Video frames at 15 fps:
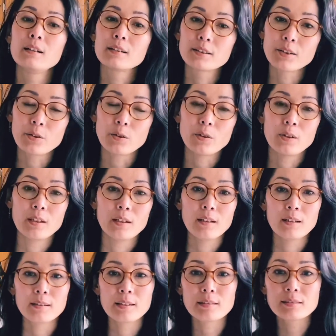So
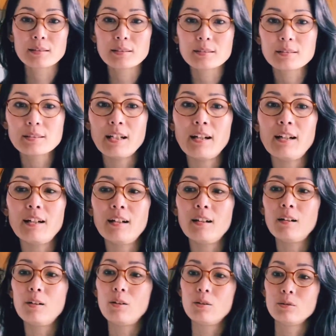this is
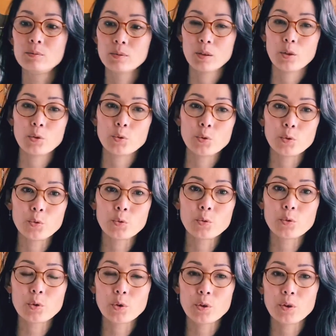how
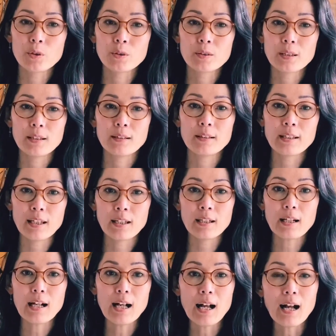you could
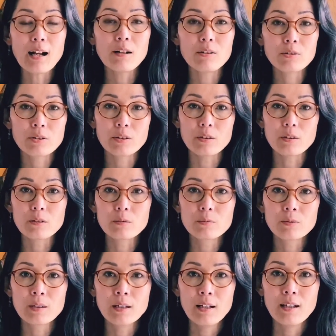get out
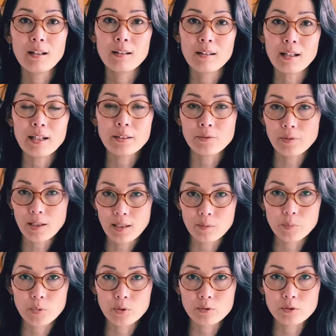of life
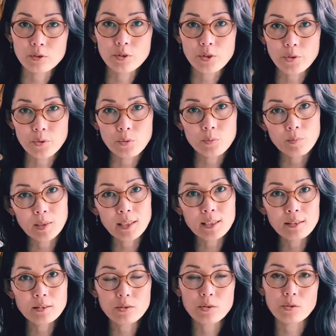happens to
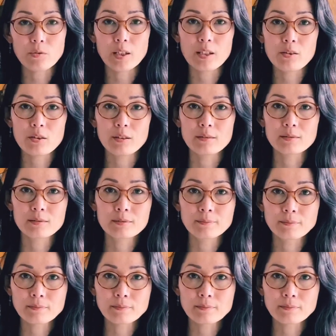me situation.